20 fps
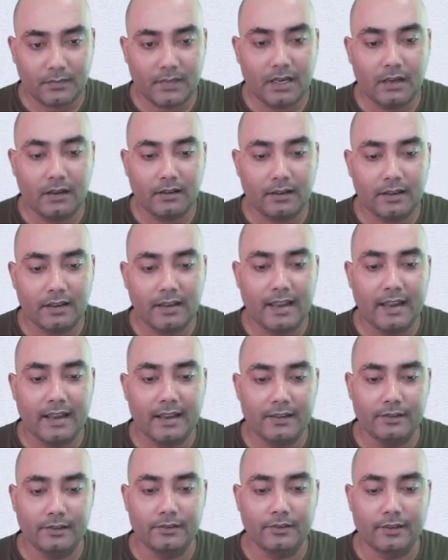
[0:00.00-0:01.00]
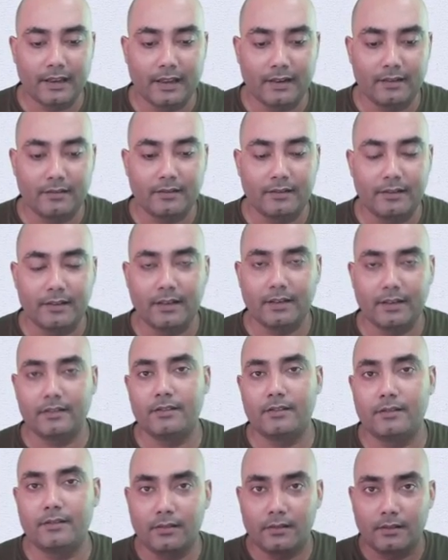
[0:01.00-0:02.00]
Okay, and you can create
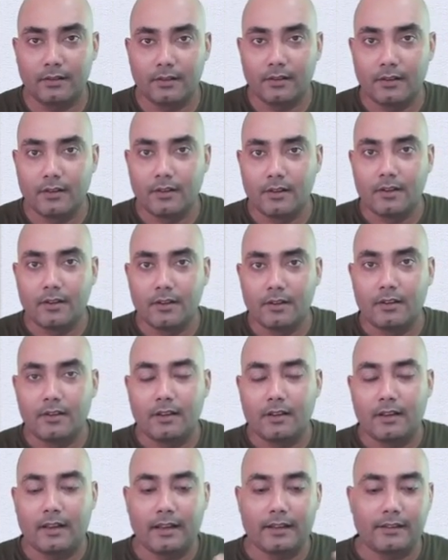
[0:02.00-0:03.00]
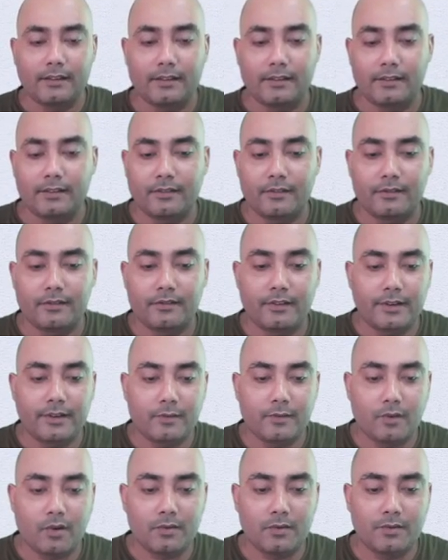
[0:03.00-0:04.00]
either Creative
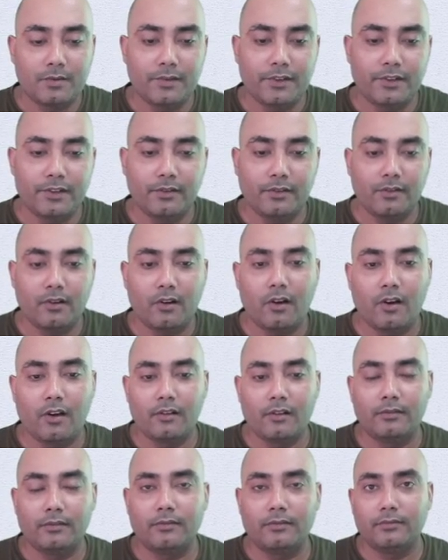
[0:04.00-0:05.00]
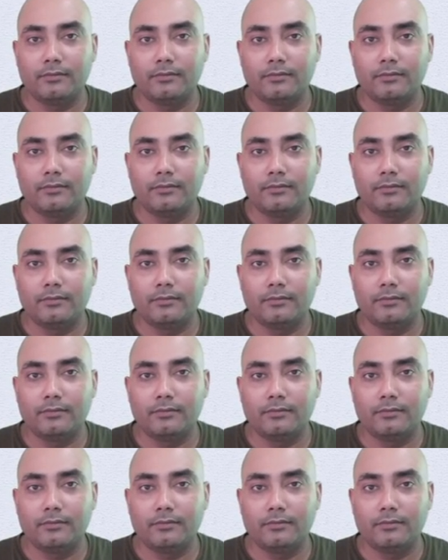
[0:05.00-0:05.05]
Commons video or